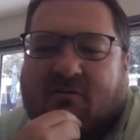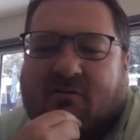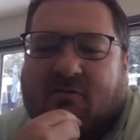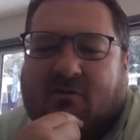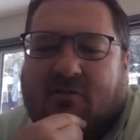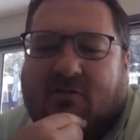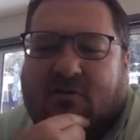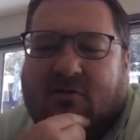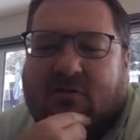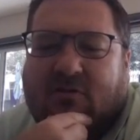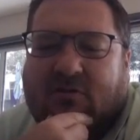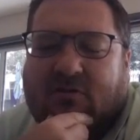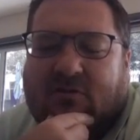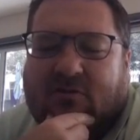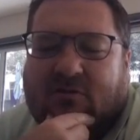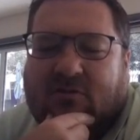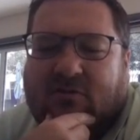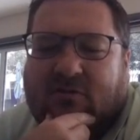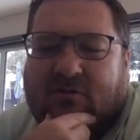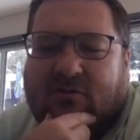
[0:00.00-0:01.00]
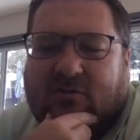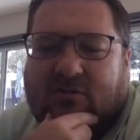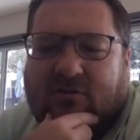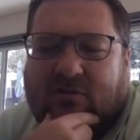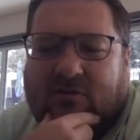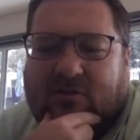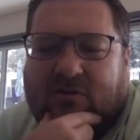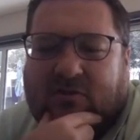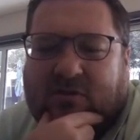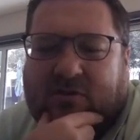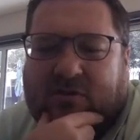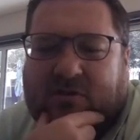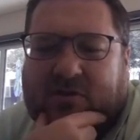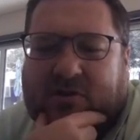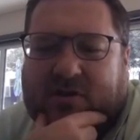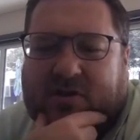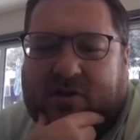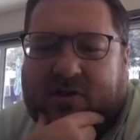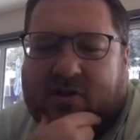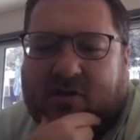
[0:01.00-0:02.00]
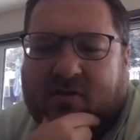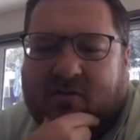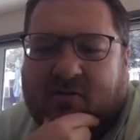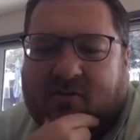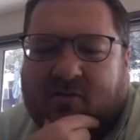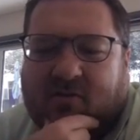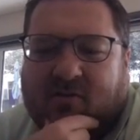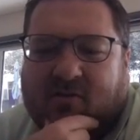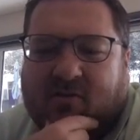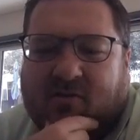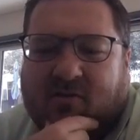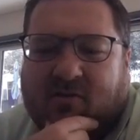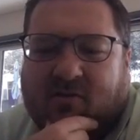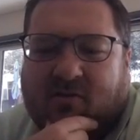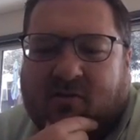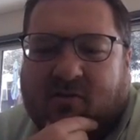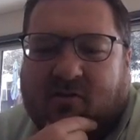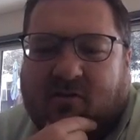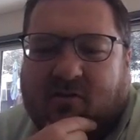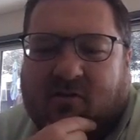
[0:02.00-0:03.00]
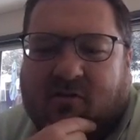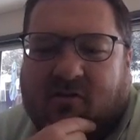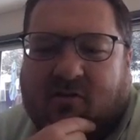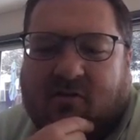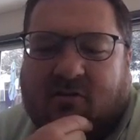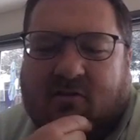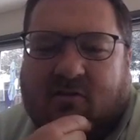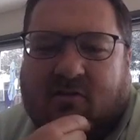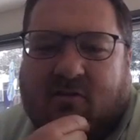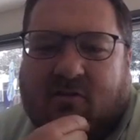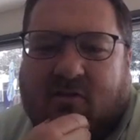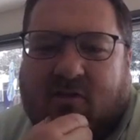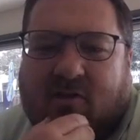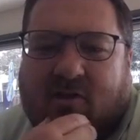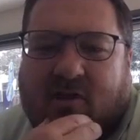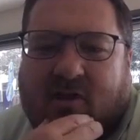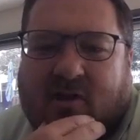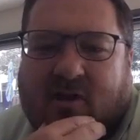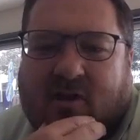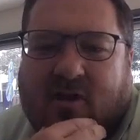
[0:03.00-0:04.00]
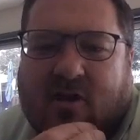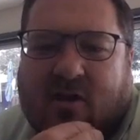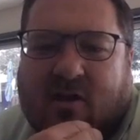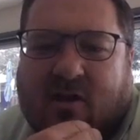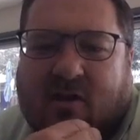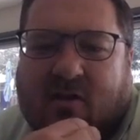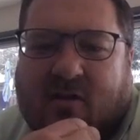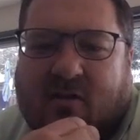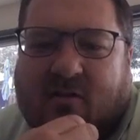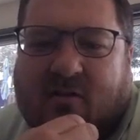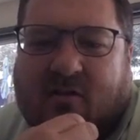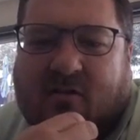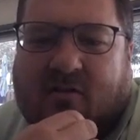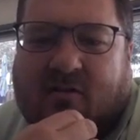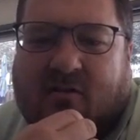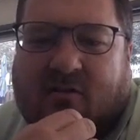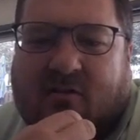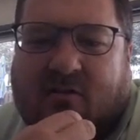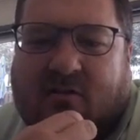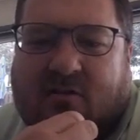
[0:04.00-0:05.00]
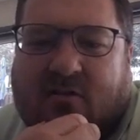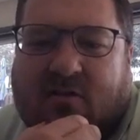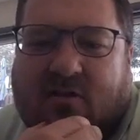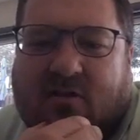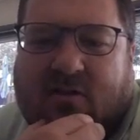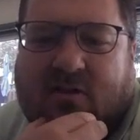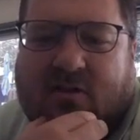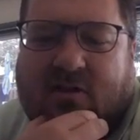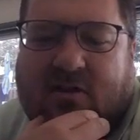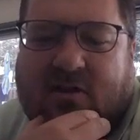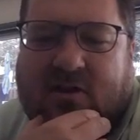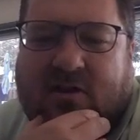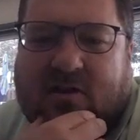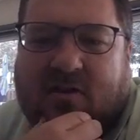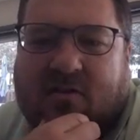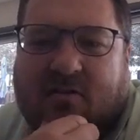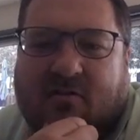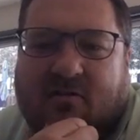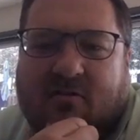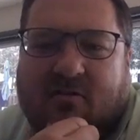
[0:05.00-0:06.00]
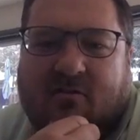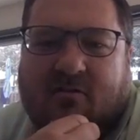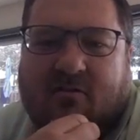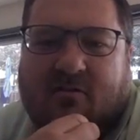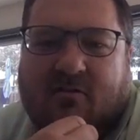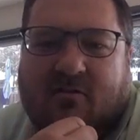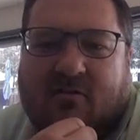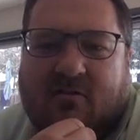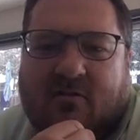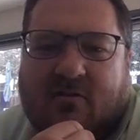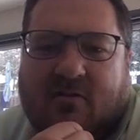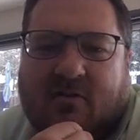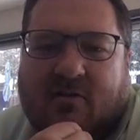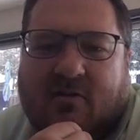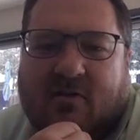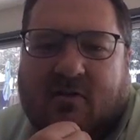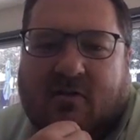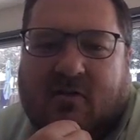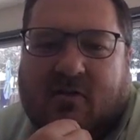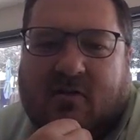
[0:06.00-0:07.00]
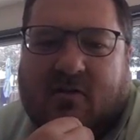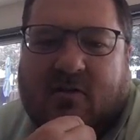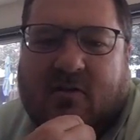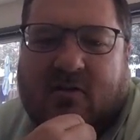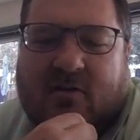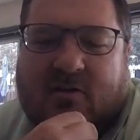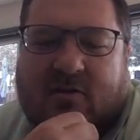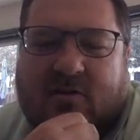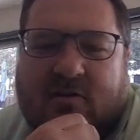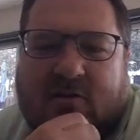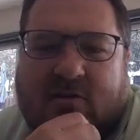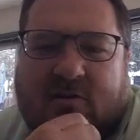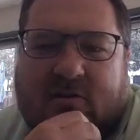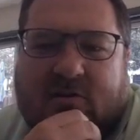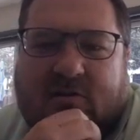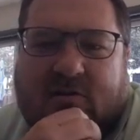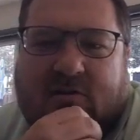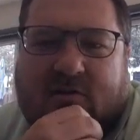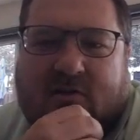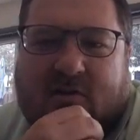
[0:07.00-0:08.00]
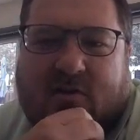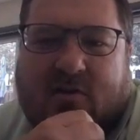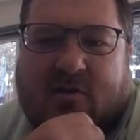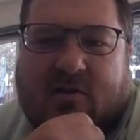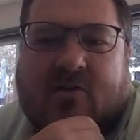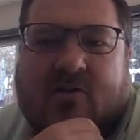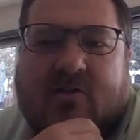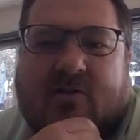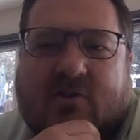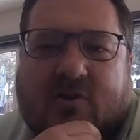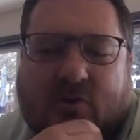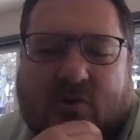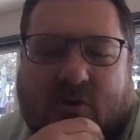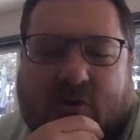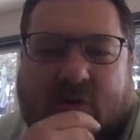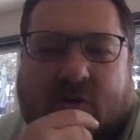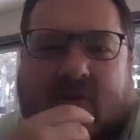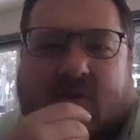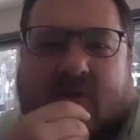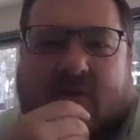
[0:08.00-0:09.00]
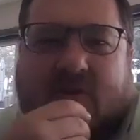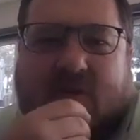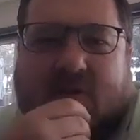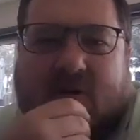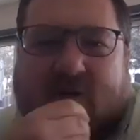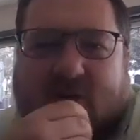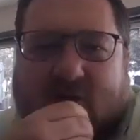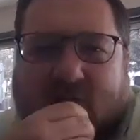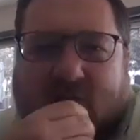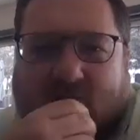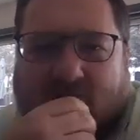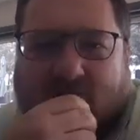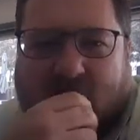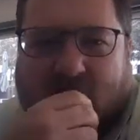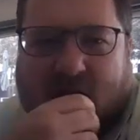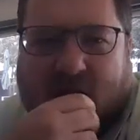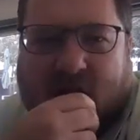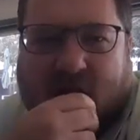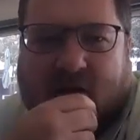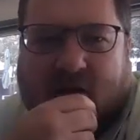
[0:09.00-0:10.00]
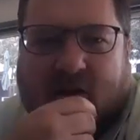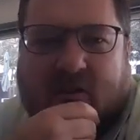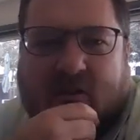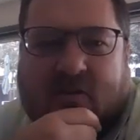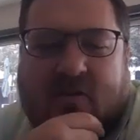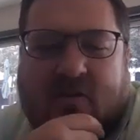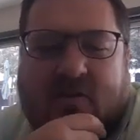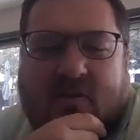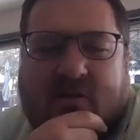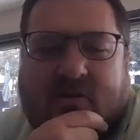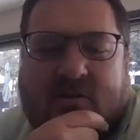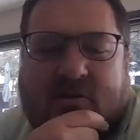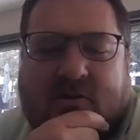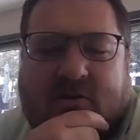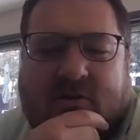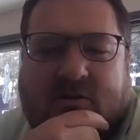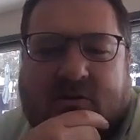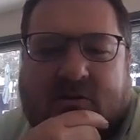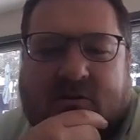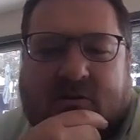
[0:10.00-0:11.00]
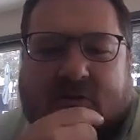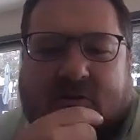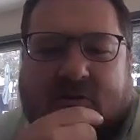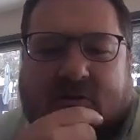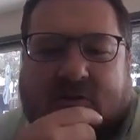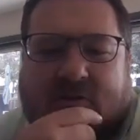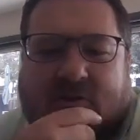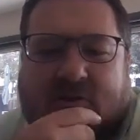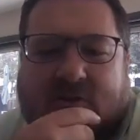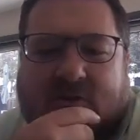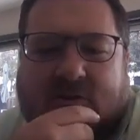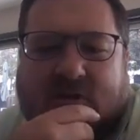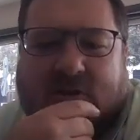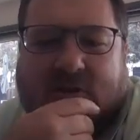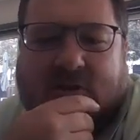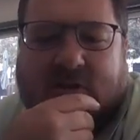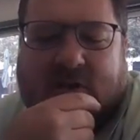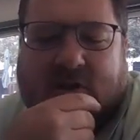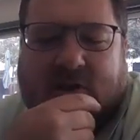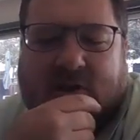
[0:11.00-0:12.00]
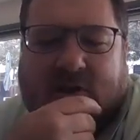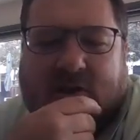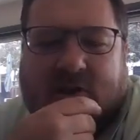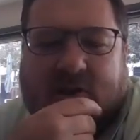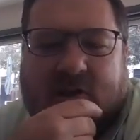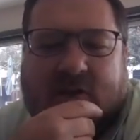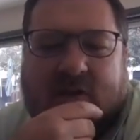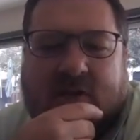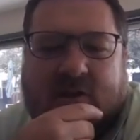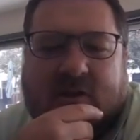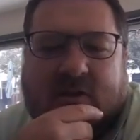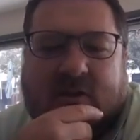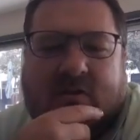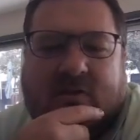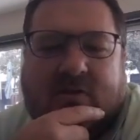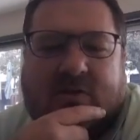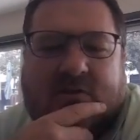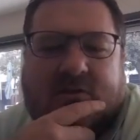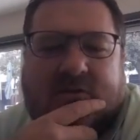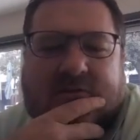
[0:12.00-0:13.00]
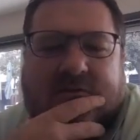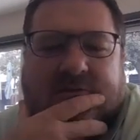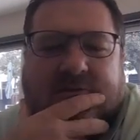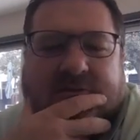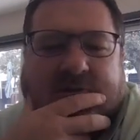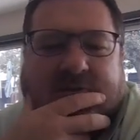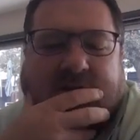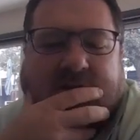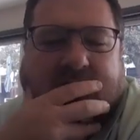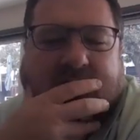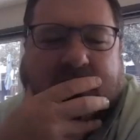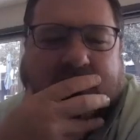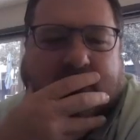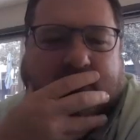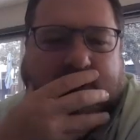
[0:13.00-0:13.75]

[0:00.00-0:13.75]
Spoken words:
BigQuery project, or Kubernetes public, and then the data is under Kate's prod readiness. The views are getting saved there, and the queries that